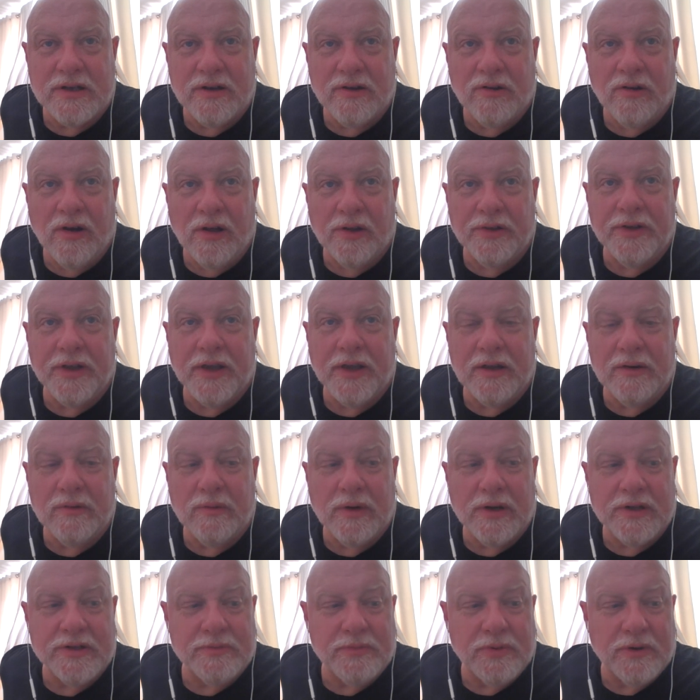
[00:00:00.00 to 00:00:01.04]
here all day and
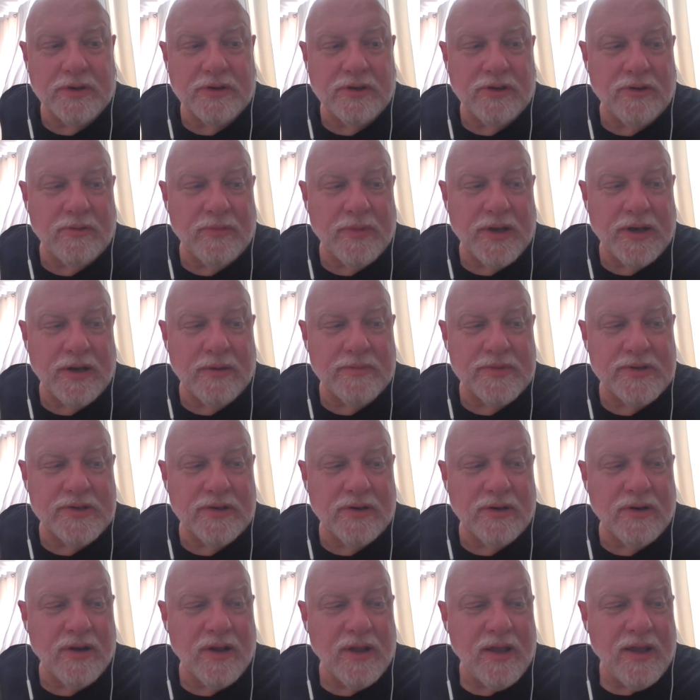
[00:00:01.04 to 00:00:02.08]
watch BookTube, and I'm
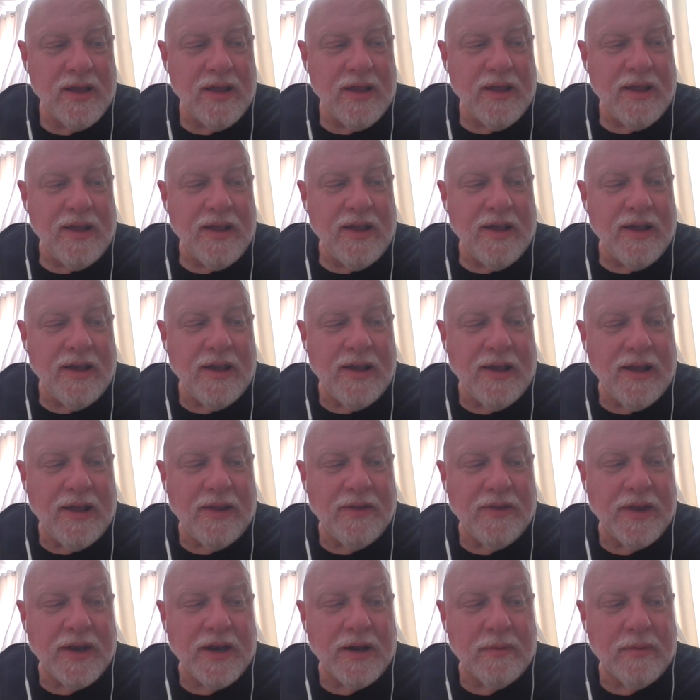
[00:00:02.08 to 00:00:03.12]
sure,
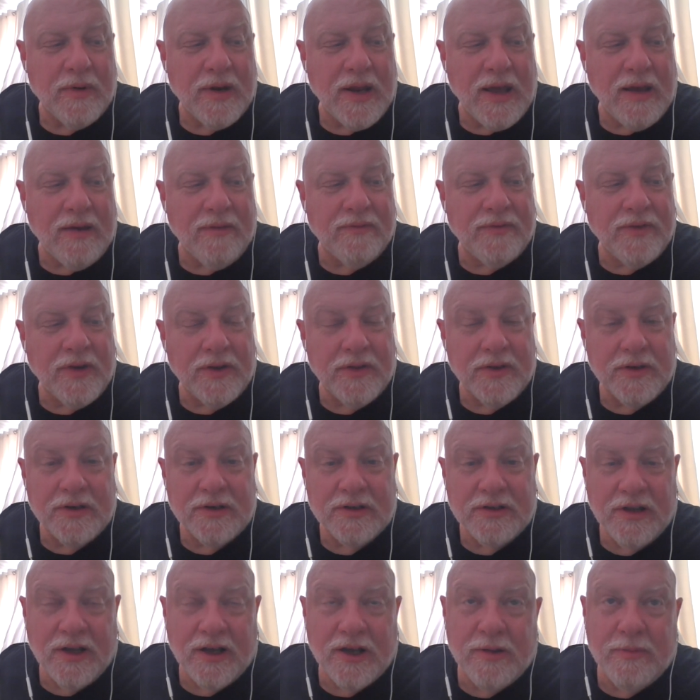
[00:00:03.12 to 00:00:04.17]
and then I would have nothing to
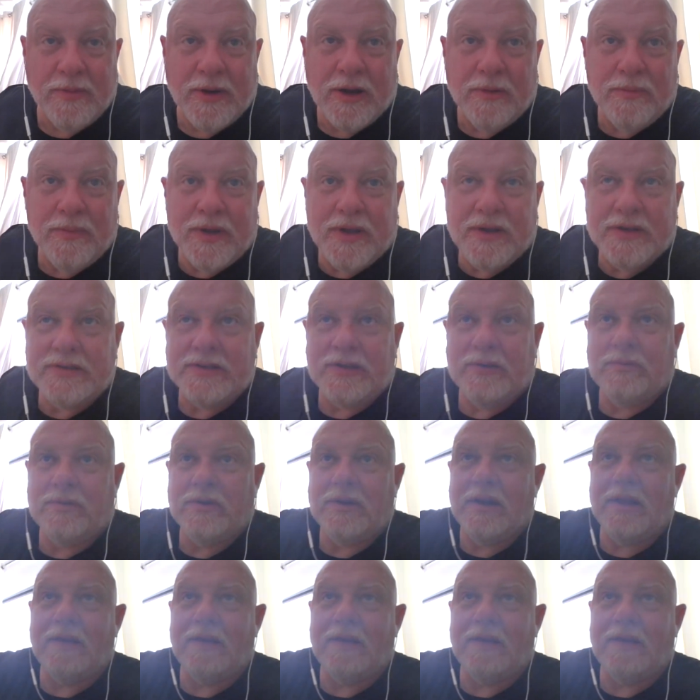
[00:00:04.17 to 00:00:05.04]
talk about because I wouldn't